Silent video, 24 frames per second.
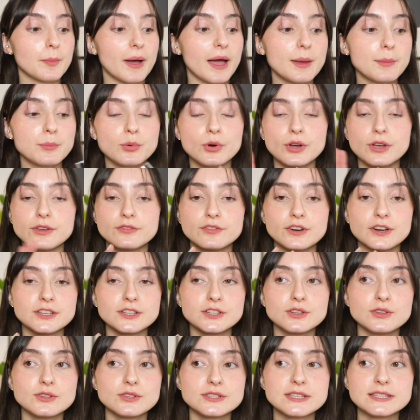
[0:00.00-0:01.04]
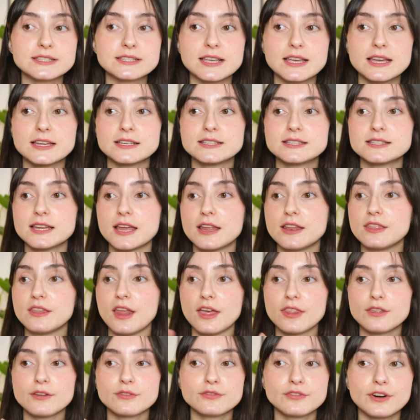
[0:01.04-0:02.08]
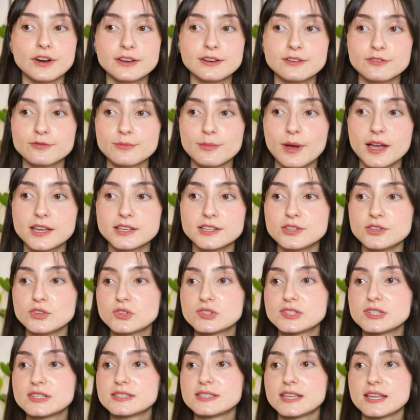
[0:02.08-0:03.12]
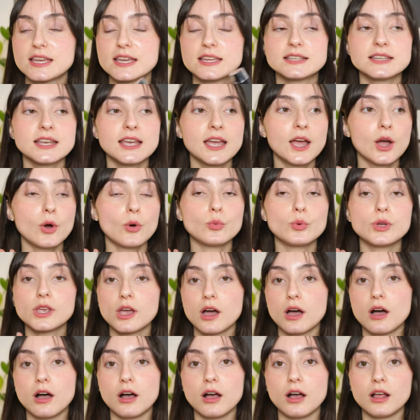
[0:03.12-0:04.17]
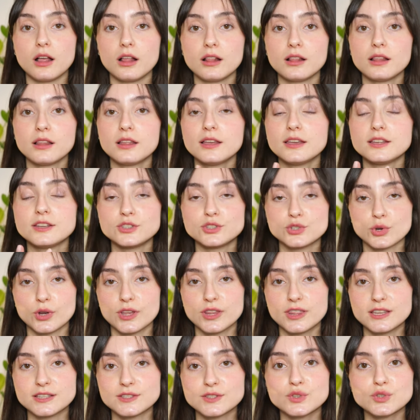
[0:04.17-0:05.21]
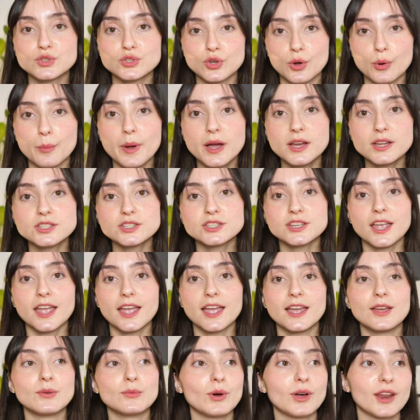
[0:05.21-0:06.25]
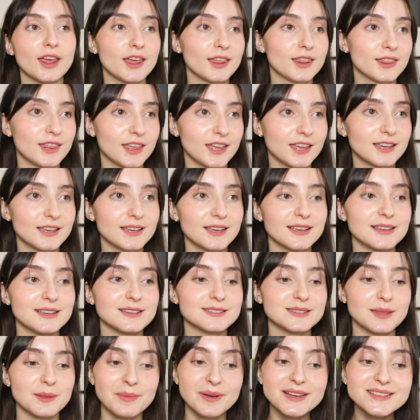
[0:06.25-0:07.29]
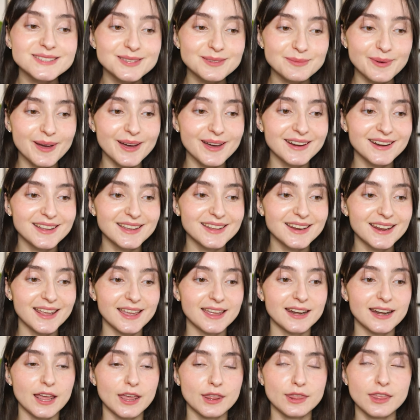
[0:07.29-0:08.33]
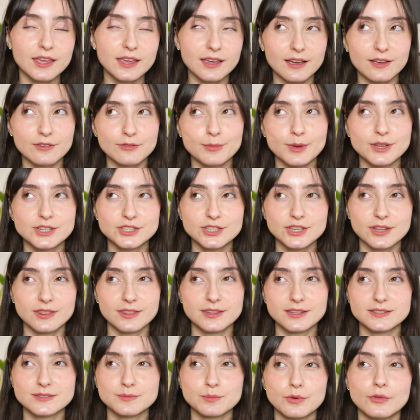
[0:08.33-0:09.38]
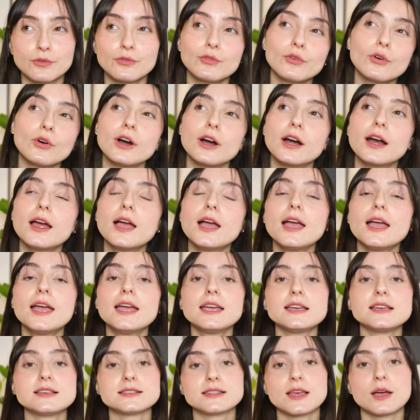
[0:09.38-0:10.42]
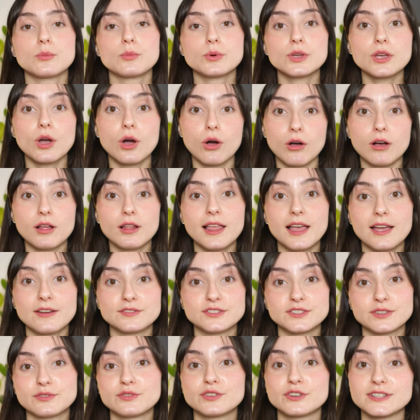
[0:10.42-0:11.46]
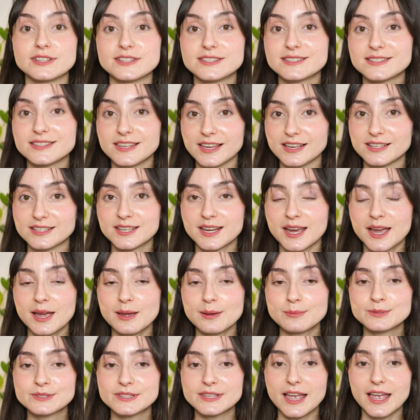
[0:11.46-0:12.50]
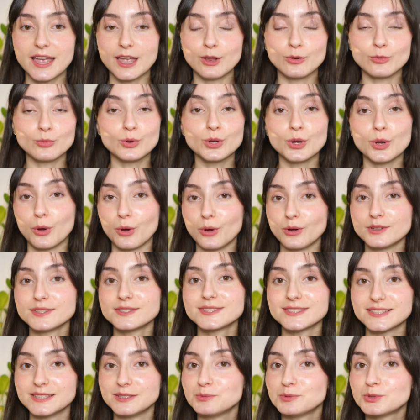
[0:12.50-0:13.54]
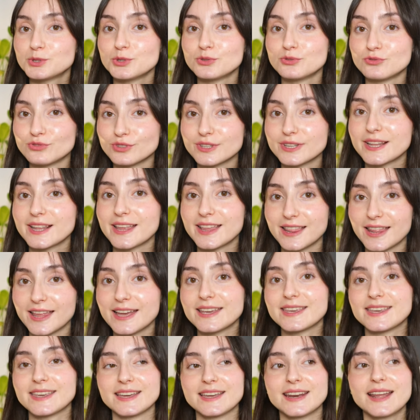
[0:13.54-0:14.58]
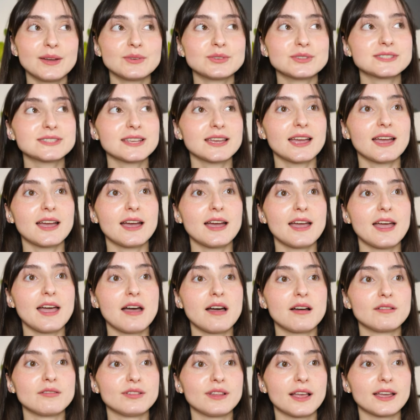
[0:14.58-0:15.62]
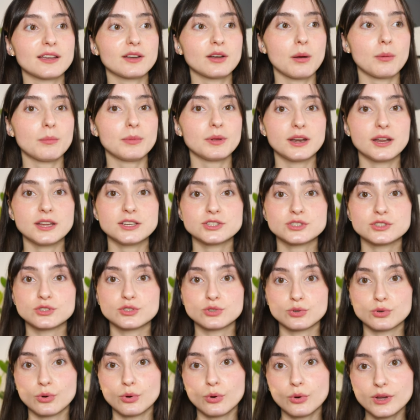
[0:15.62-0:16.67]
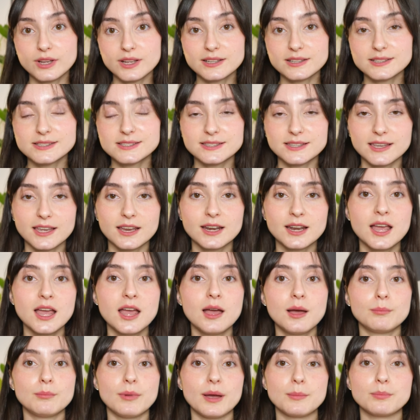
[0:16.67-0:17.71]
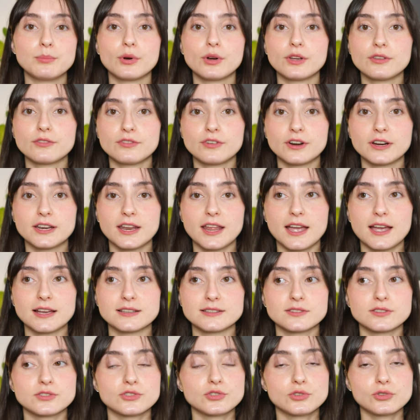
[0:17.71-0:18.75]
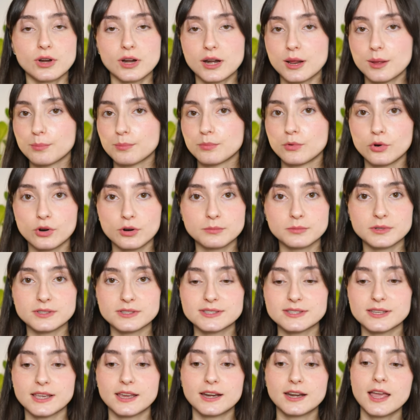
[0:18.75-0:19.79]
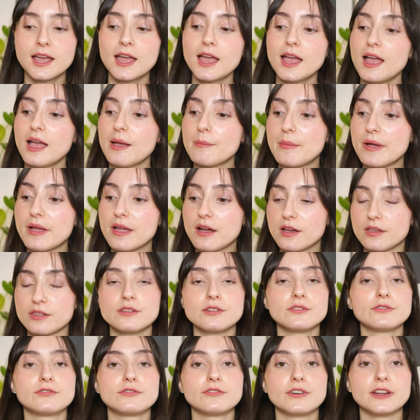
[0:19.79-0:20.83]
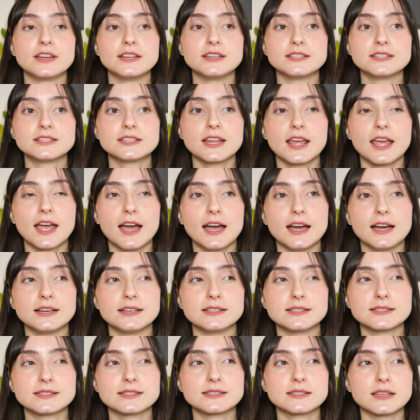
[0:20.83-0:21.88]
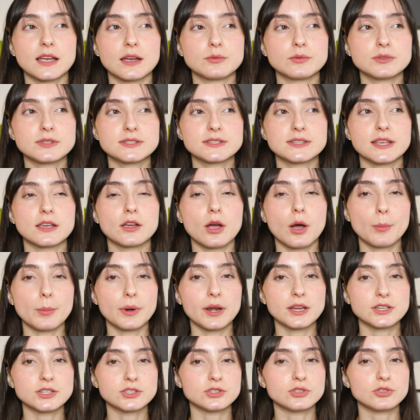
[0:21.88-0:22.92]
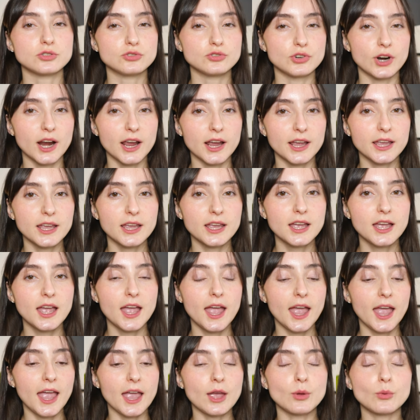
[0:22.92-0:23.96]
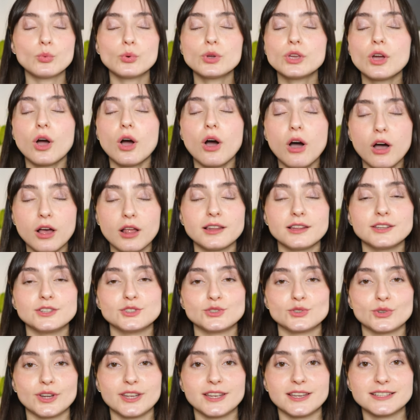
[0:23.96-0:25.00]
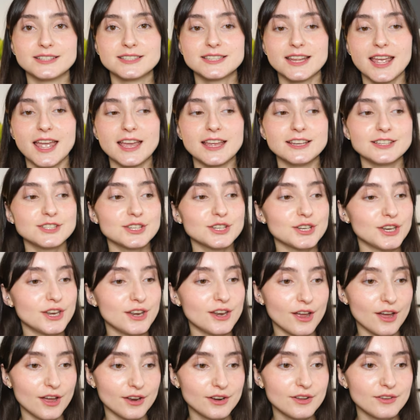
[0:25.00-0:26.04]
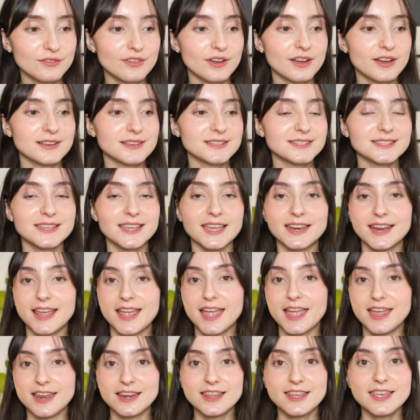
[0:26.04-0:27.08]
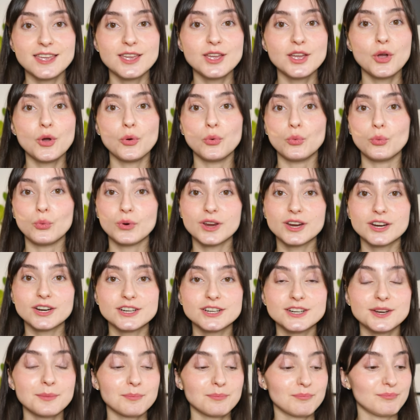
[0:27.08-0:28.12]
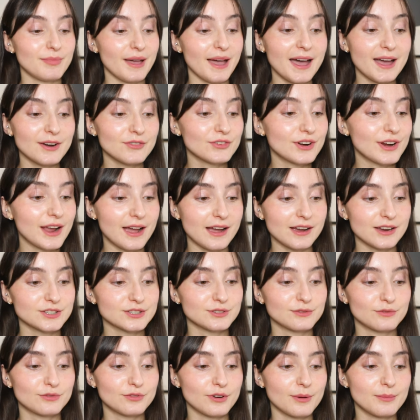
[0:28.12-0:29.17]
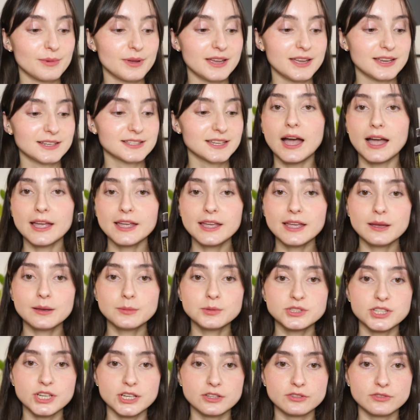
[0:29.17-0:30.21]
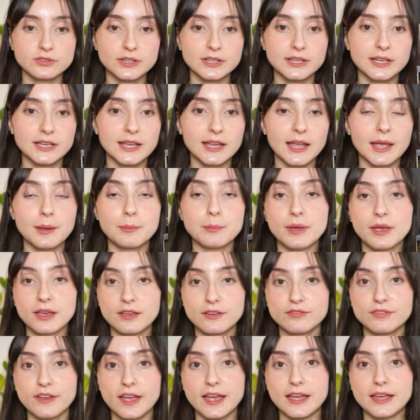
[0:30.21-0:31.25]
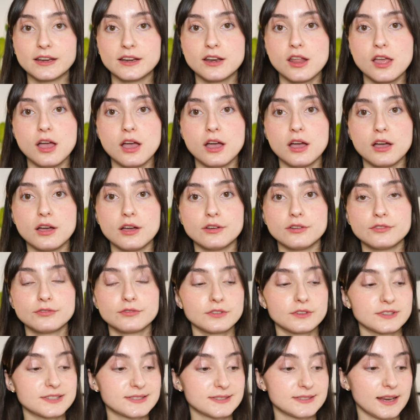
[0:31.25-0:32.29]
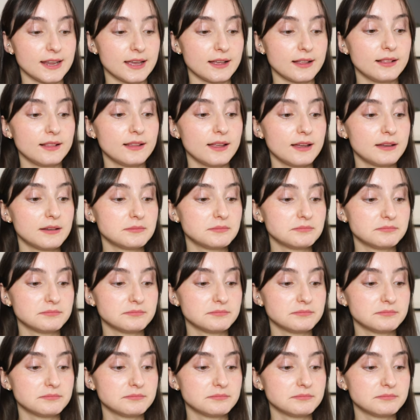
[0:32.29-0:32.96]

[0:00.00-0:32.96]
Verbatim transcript: my boyfriend uses it, another friend of mine uses it. We all enjoy this so much and what I think is the best about it, and I think I've mentioned this before, is that we all have different skin types and we all seem to really like it. I would say I have like combination to oily skin, my boyfriend has straight up normal skin, and my other friend has, I would say combination to dry, and we all enjoy it and none of us get any weird bad reaction from it. I am generally a big fan of snail